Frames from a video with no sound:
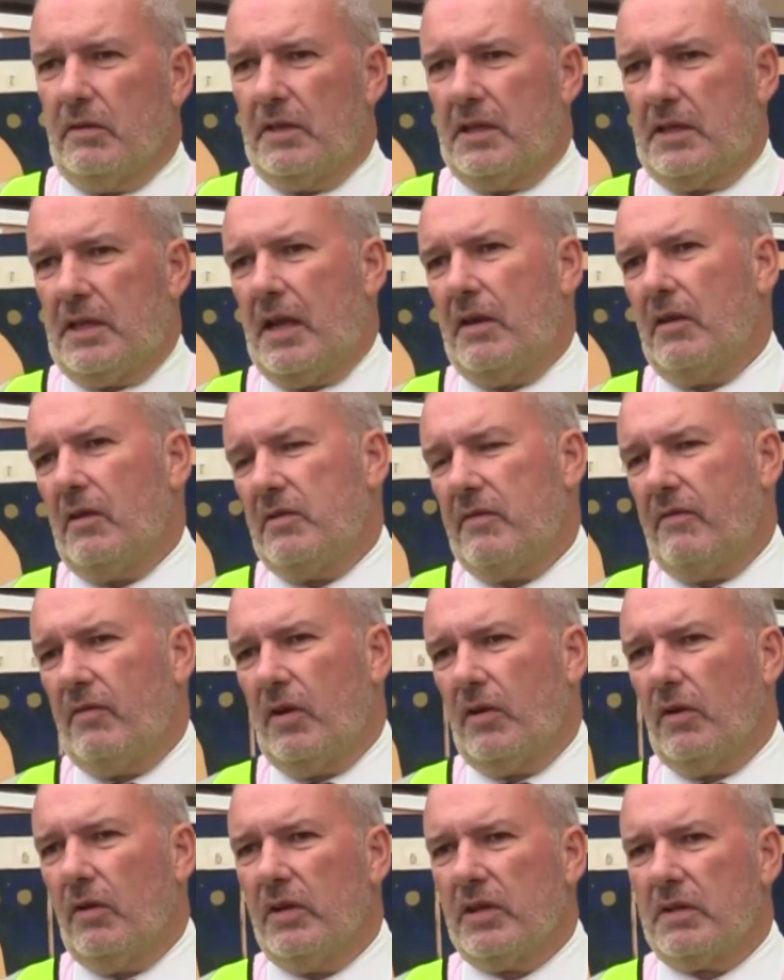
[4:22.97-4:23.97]
They've
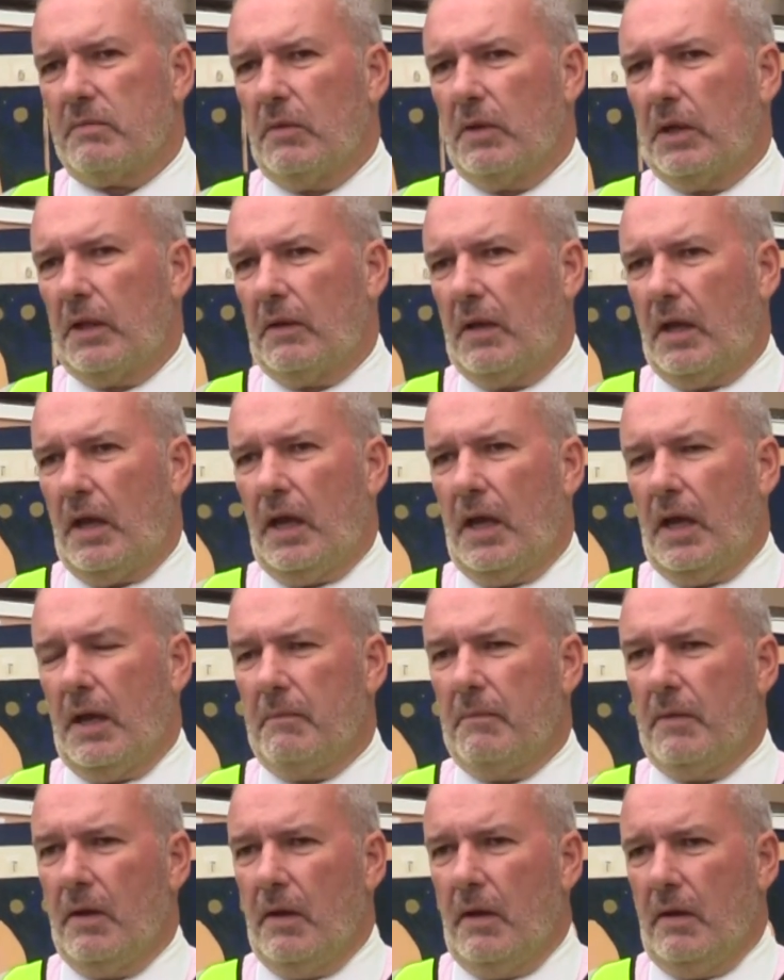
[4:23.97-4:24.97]
got all this money to
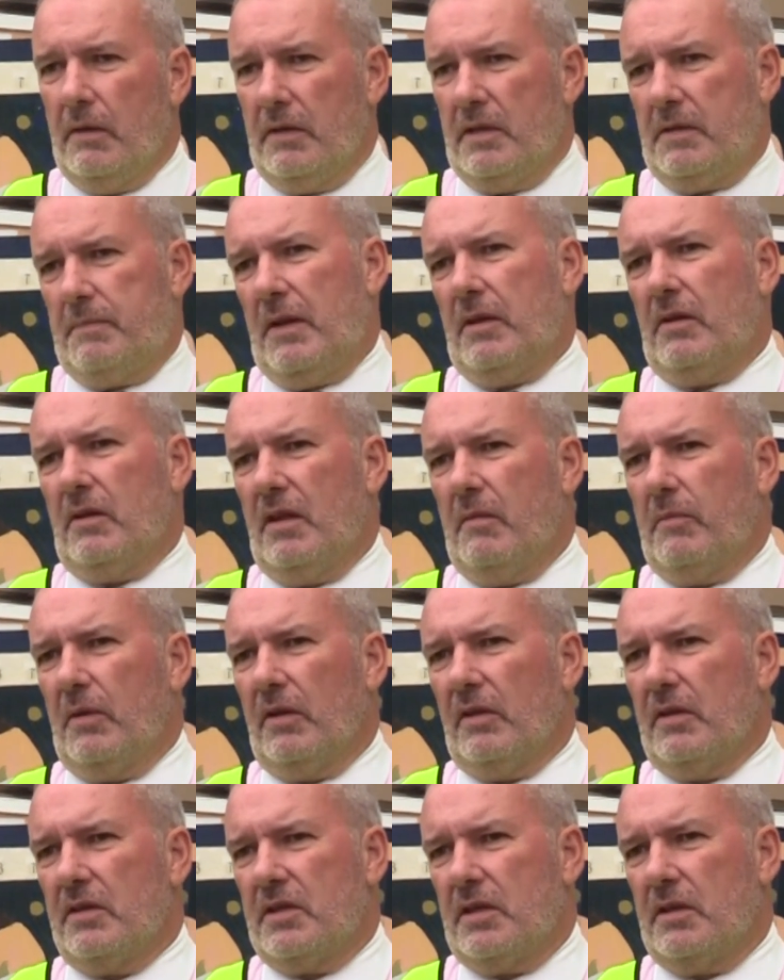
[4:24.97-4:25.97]
spend on the
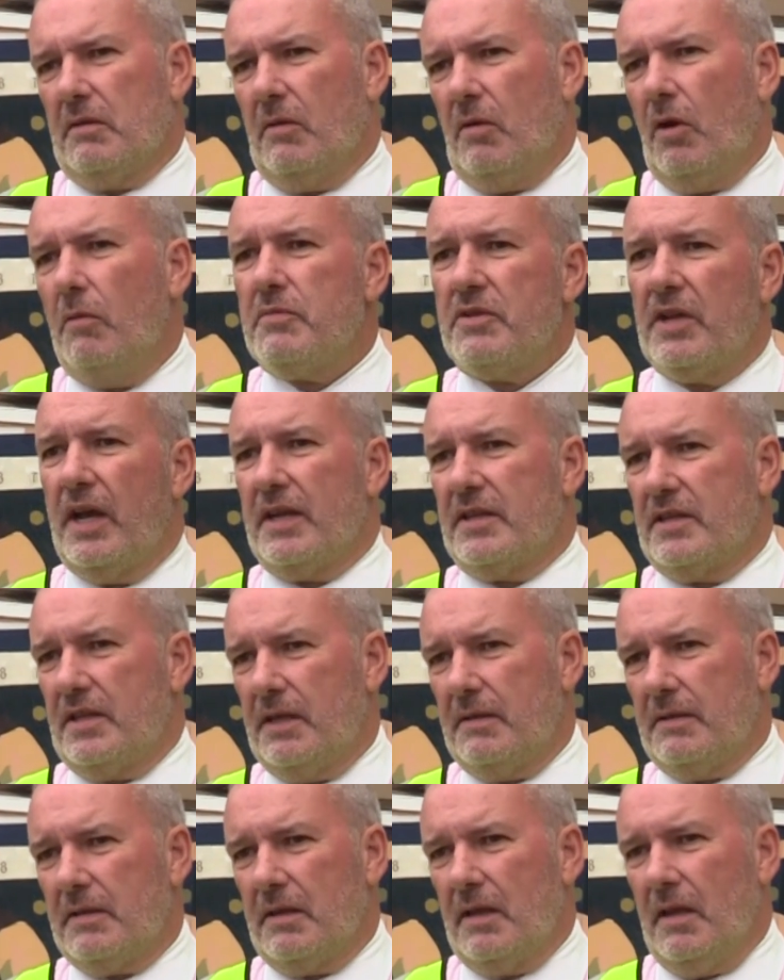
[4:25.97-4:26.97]
building to update
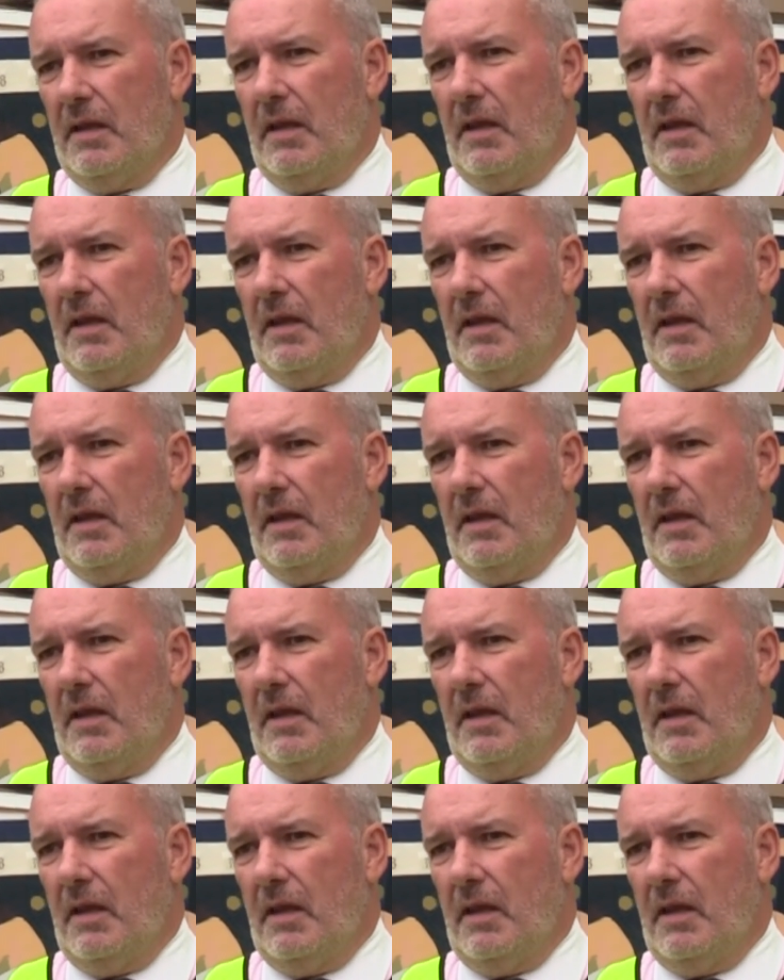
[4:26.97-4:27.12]
it,